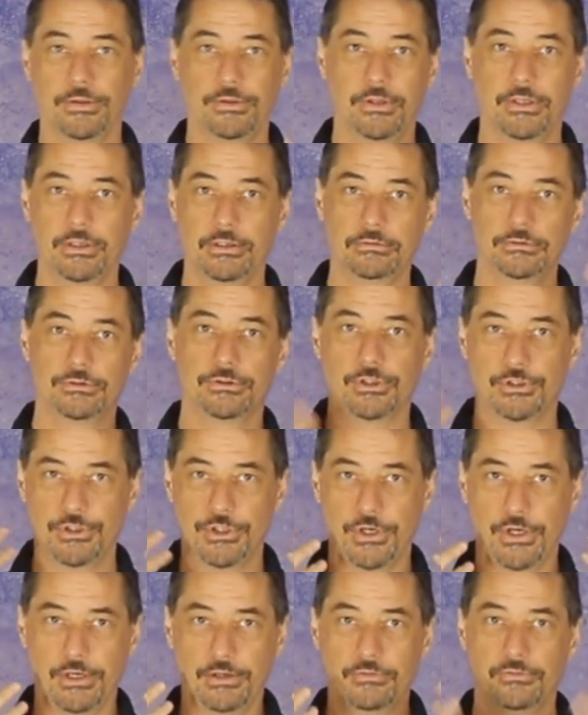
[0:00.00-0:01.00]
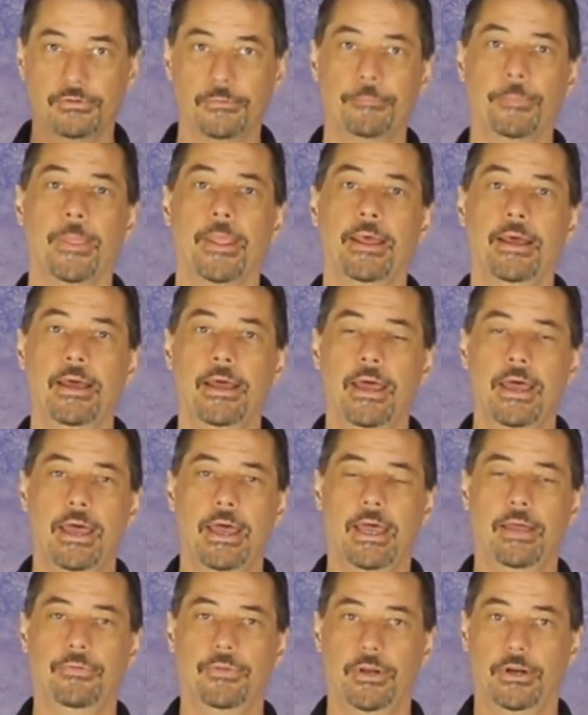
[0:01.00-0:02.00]
things, shave,
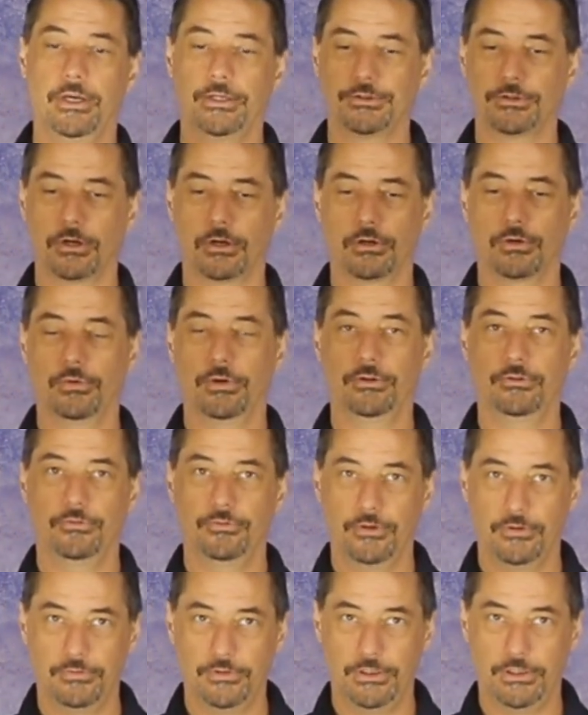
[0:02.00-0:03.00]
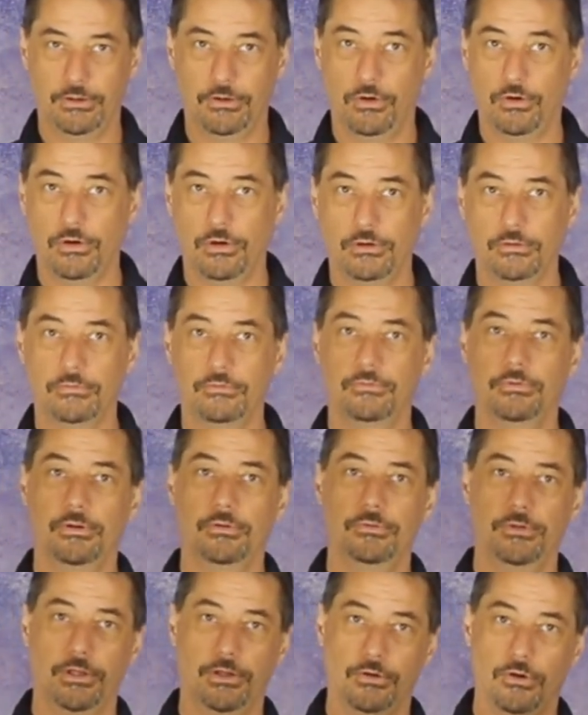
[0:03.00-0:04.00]
and then I start going fifteen on,
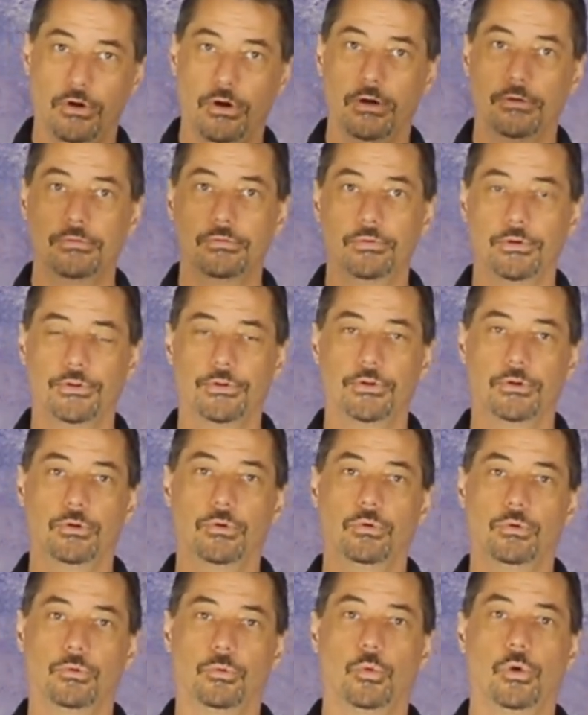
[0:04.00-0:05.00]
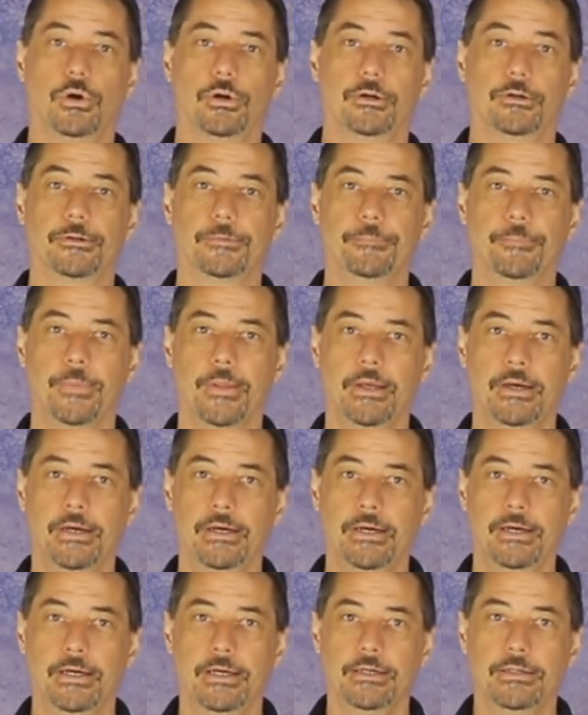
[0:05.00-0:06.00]
fifteen off with the cold water.
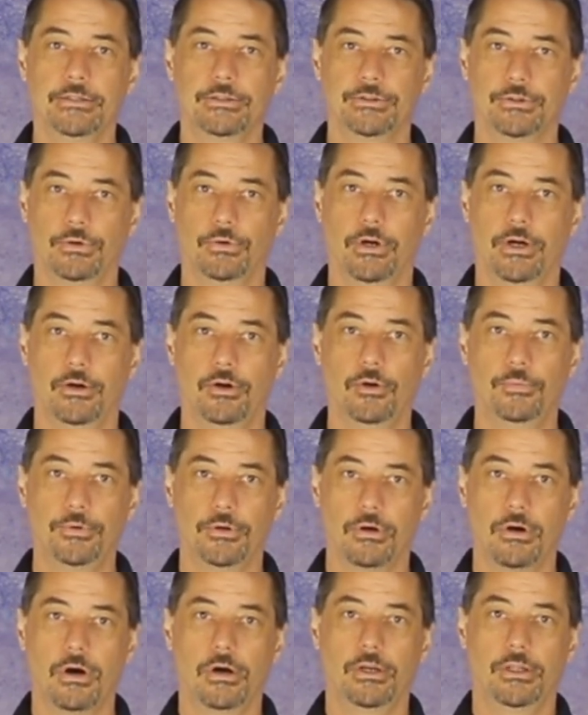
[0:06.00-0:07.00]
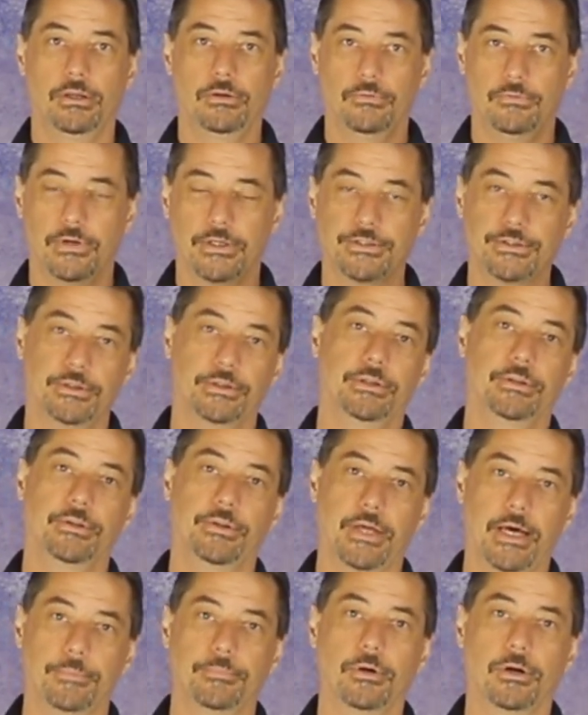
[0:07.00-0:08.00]
So I hope you're already invested in
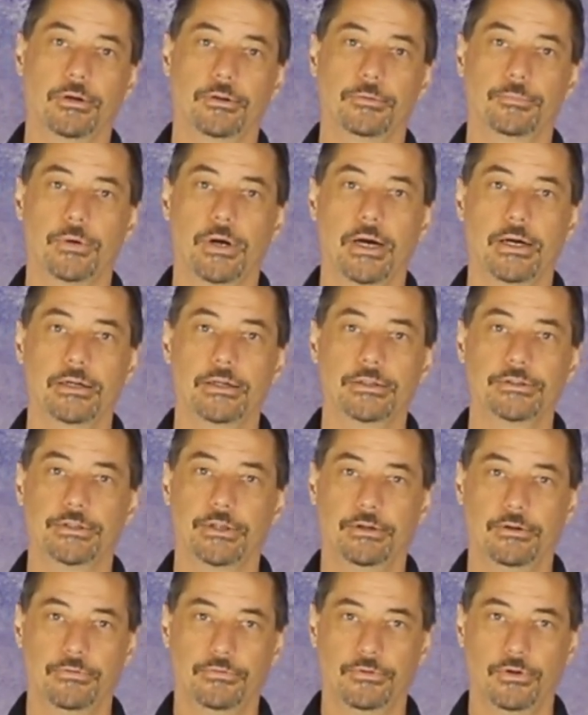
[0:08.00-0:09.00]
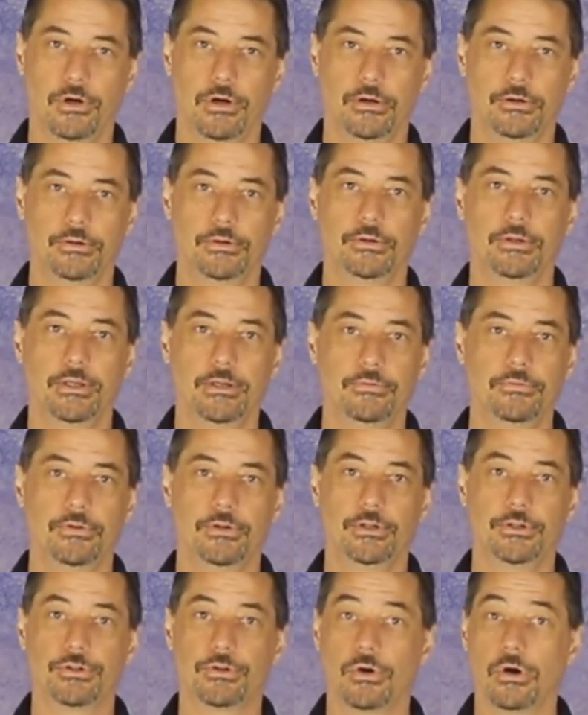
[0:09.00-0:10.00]
that part of the practice, and if not, give it
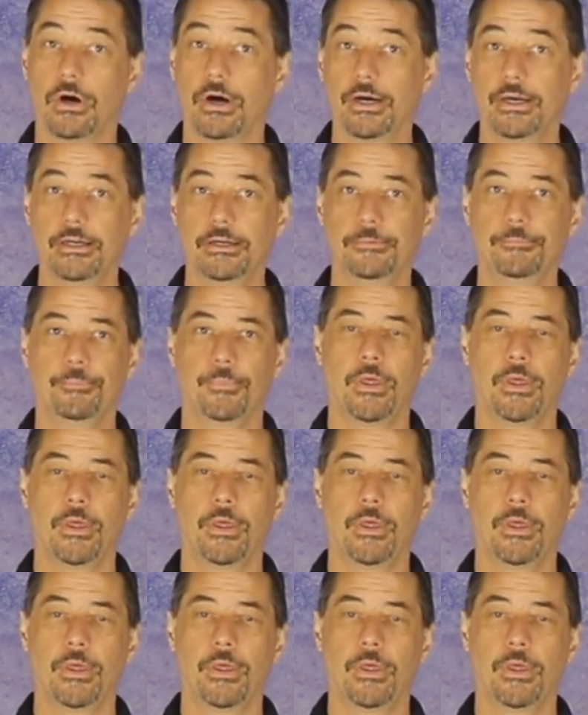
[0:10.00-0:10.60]
a try,